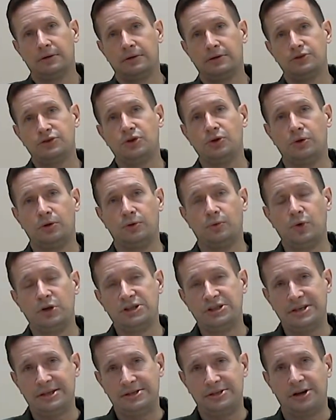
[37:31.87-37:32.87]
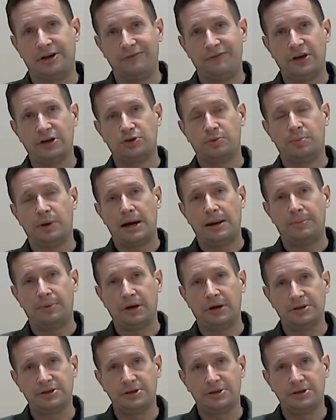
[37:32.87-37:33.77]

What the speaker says: school, which sits on federal property.